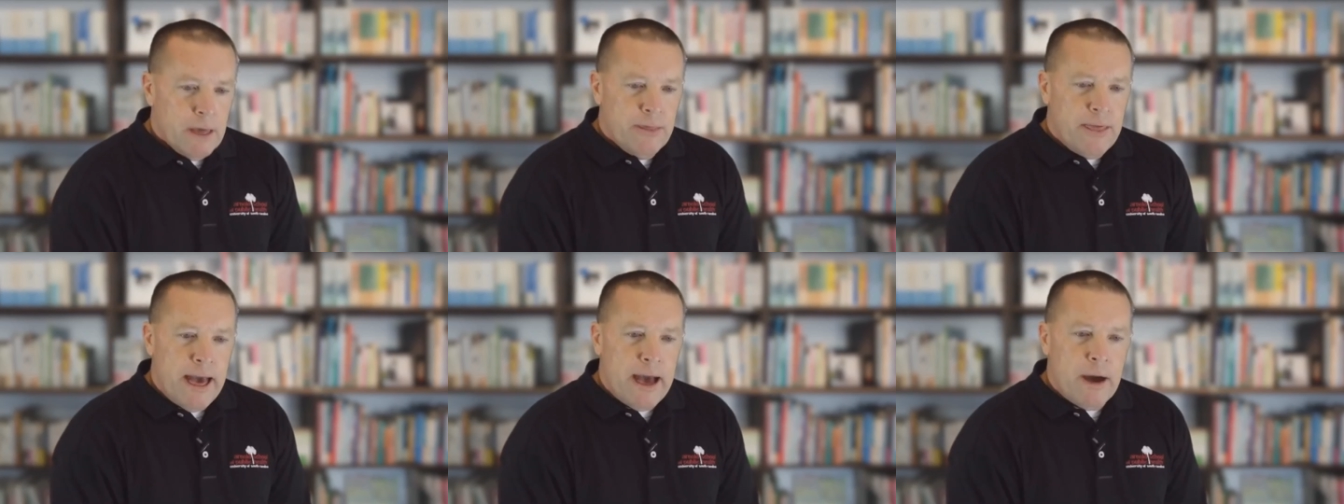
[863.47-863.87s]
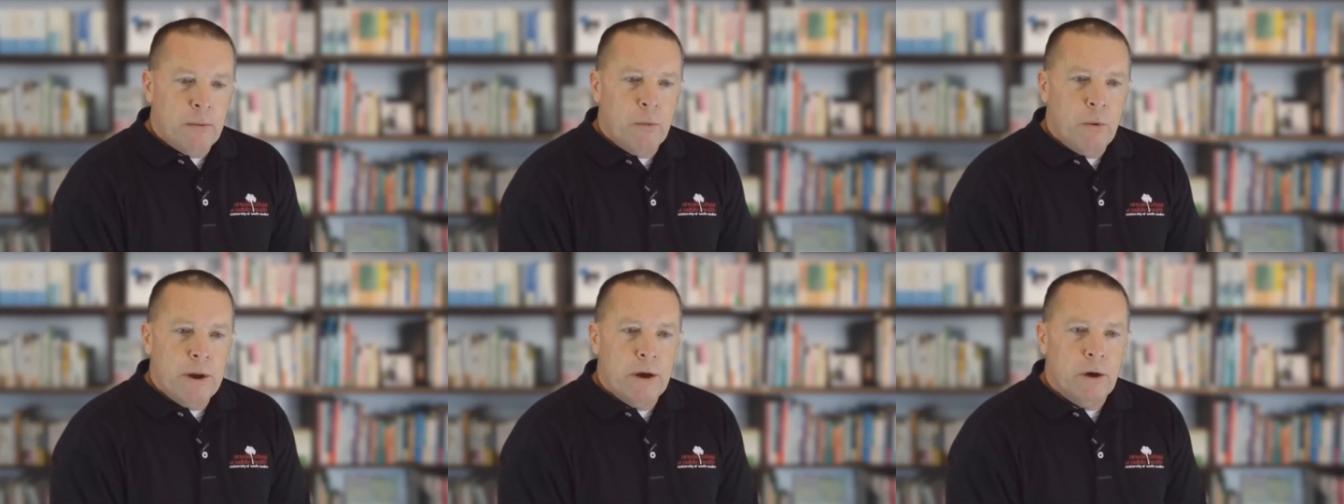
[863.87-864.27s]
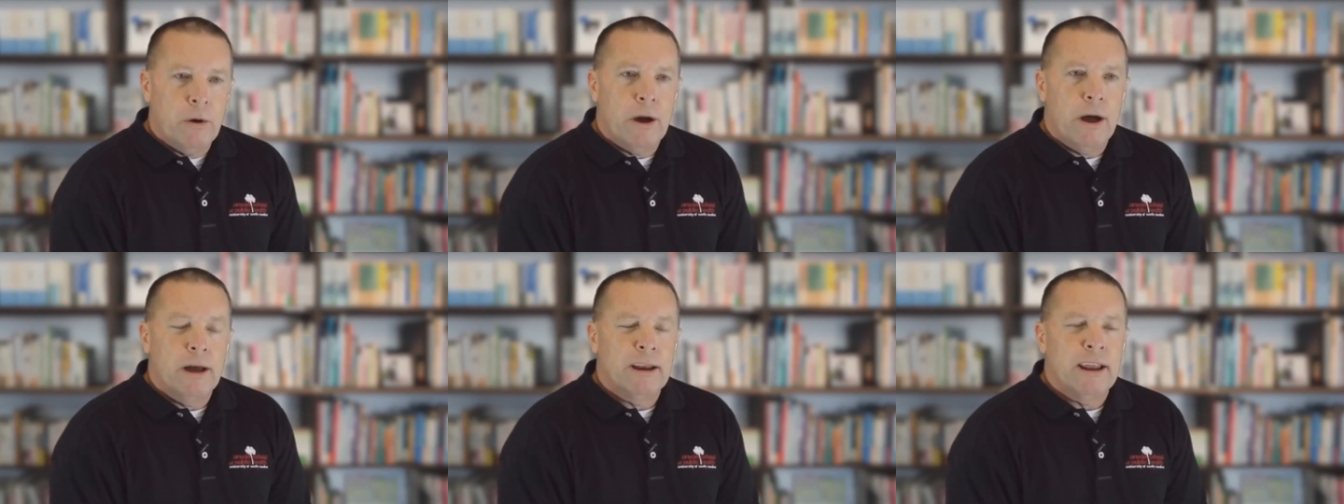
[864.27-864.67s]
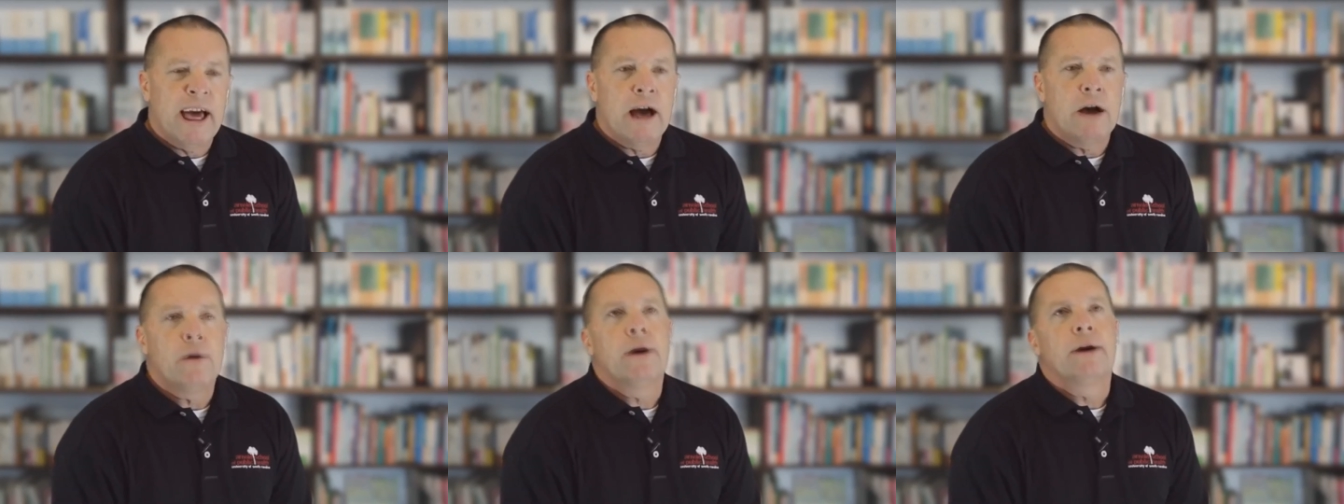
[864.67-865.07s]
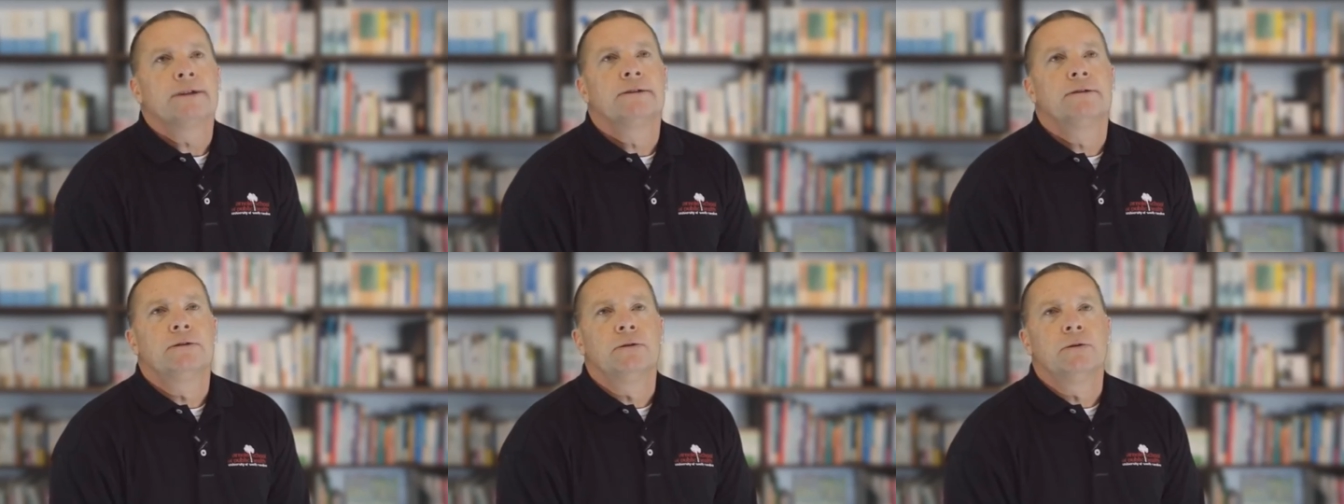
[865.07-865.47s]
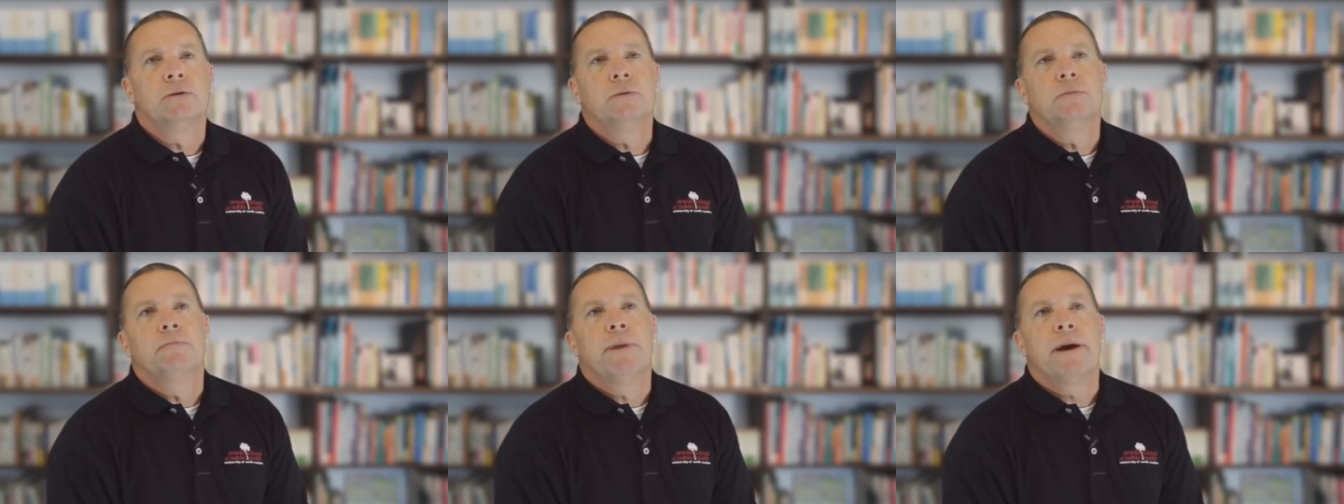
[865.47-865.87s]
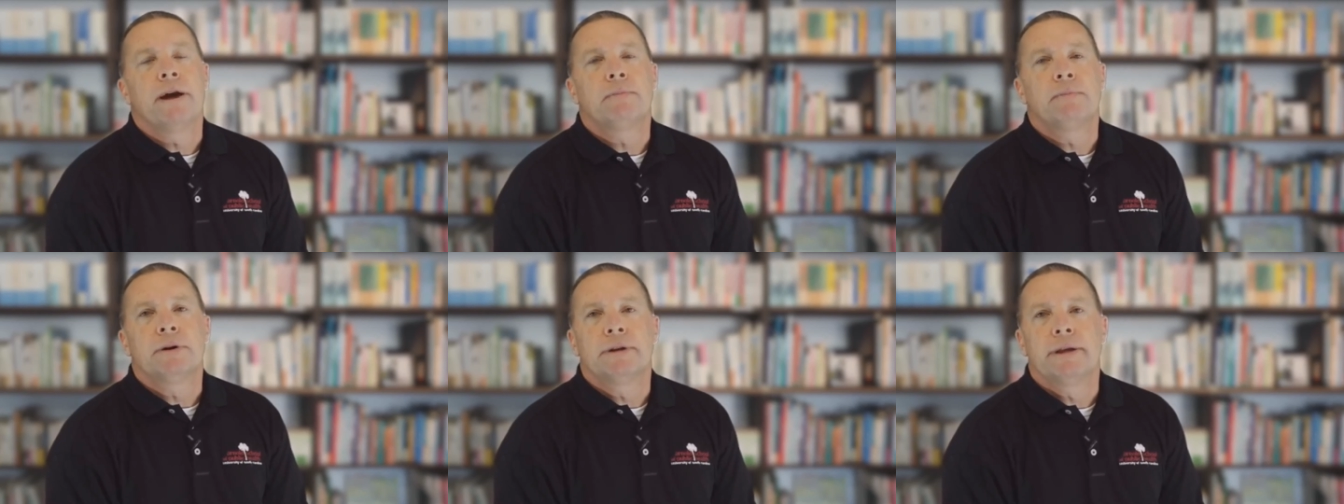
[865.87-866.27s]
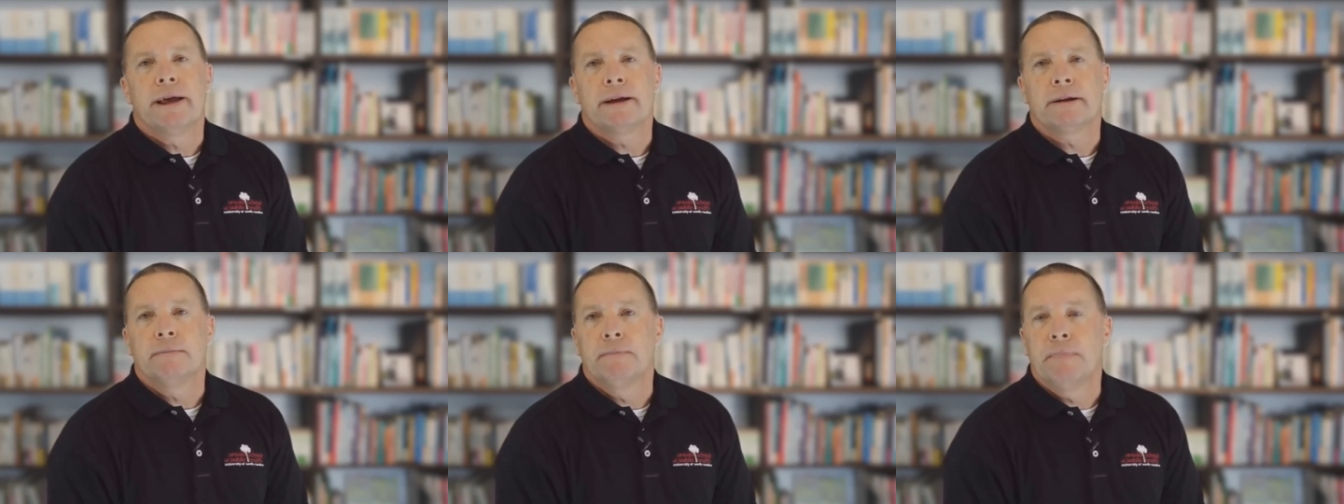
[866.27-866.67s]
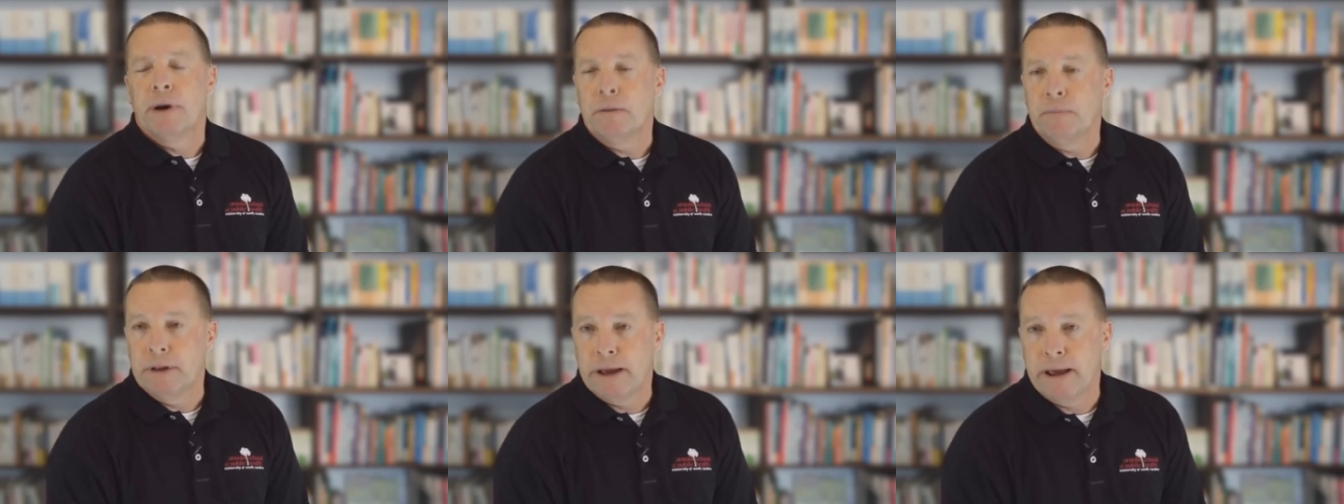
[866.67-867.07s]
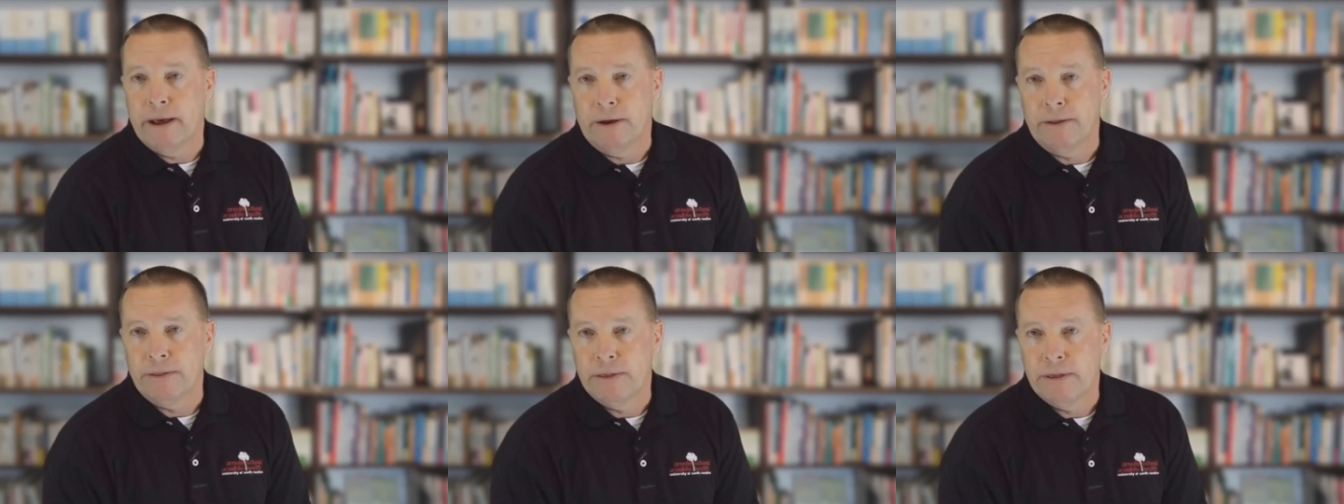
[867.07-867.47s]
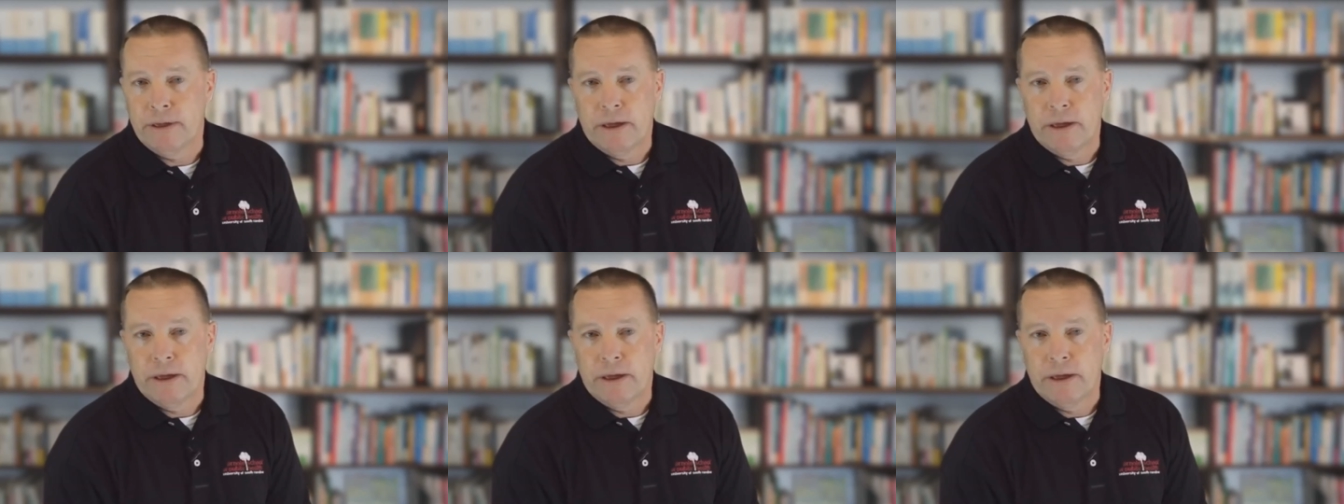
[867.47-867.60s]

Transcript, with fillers: that will allow us to better protect public health